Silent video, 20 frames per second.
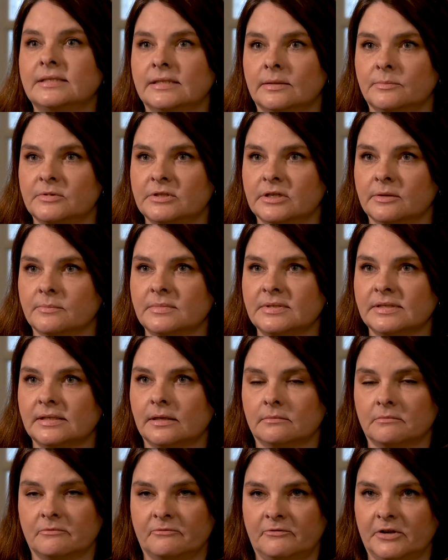symptoms,
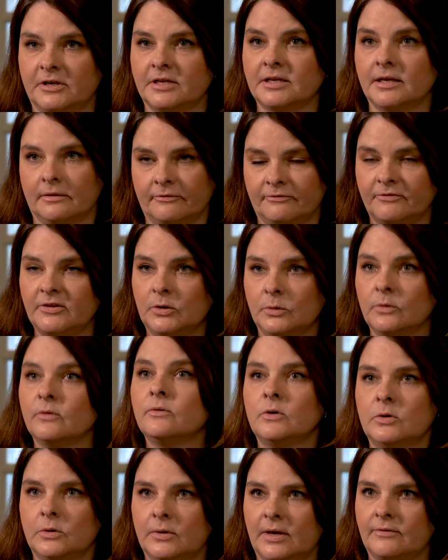a
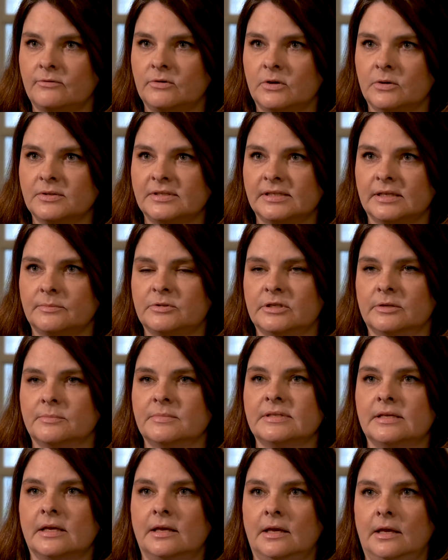few who have no
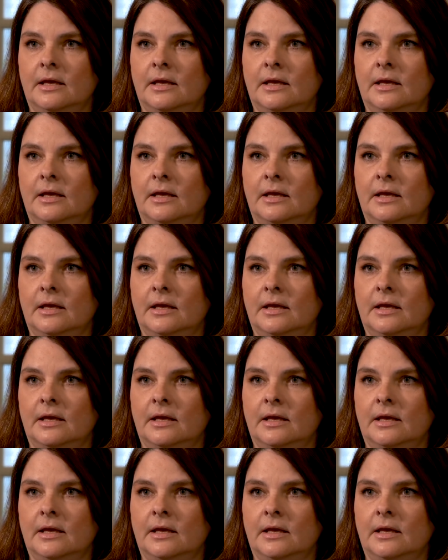symptoms,